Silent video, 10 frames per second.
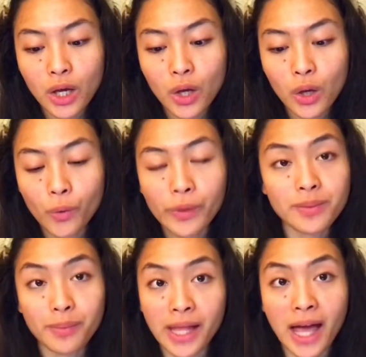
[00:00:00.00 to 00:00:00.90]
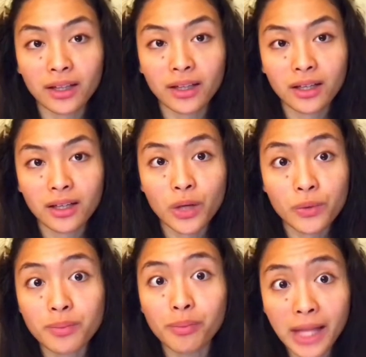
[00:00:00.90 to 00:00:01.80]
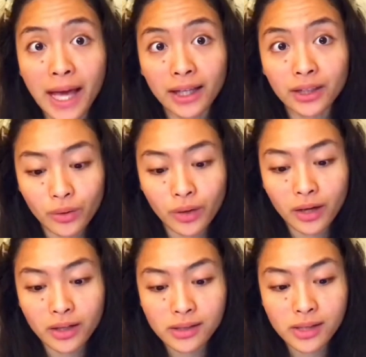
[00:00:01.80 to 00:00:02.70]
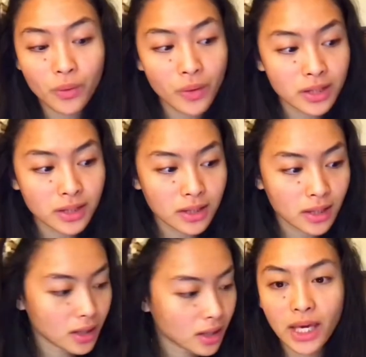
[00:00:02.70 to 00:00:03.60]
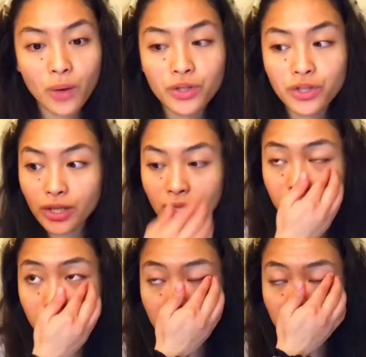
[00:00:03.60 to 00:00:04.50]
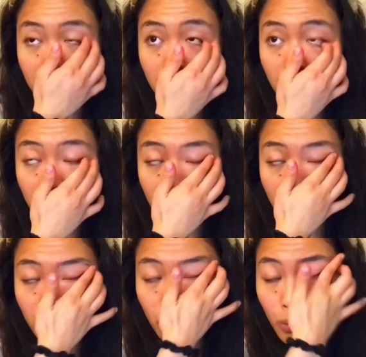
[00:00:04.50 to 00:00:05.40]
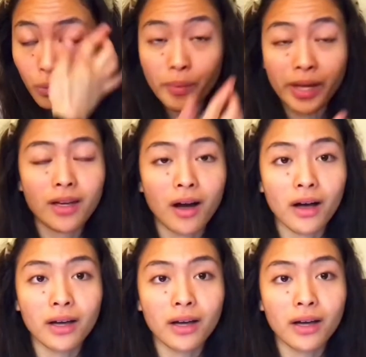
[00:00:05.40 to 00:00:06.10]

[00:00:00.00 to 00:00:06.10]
was black. It was black, you guys. It was just, oh my god.